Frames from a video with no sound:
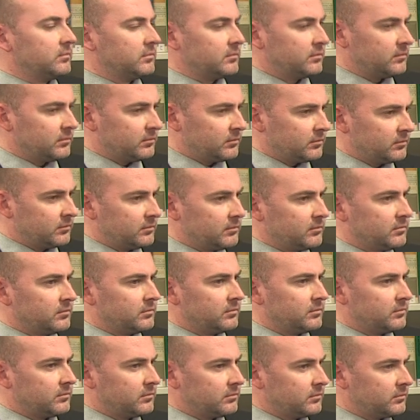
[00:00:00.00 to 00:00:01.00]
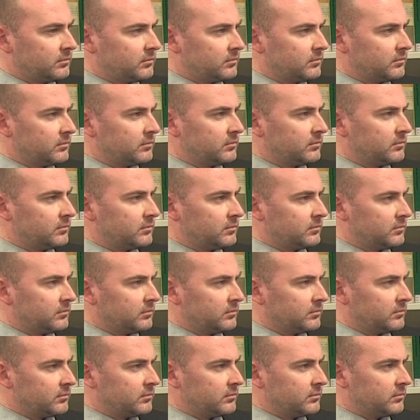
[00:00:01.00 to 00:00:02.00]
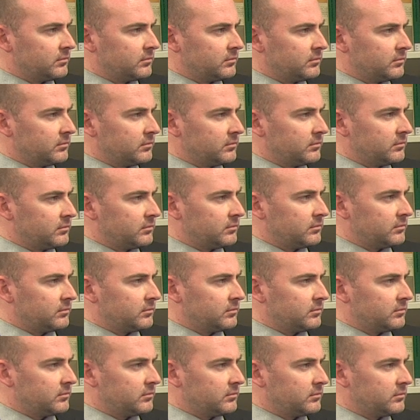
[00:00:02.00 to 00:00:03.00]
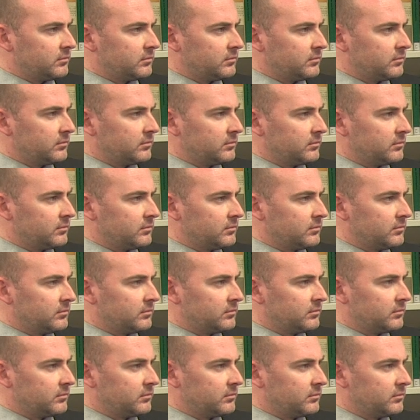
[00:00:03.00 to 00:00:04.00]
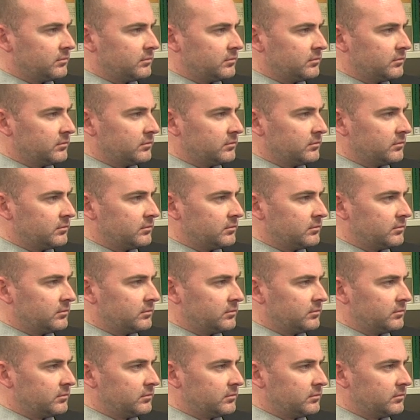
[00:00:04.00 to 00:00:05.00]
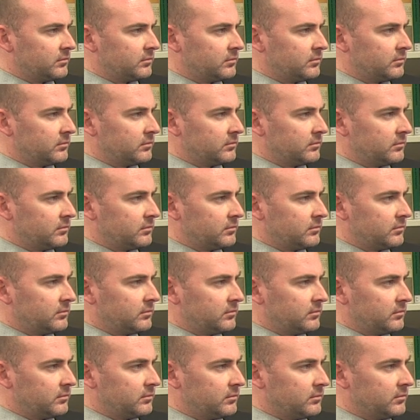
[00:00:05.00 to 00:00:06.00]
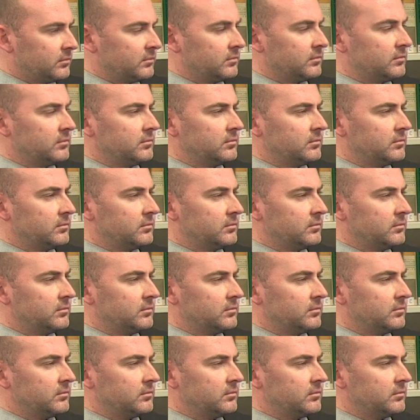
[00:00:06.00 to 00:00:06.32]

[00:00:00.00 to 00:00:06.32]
[no speech]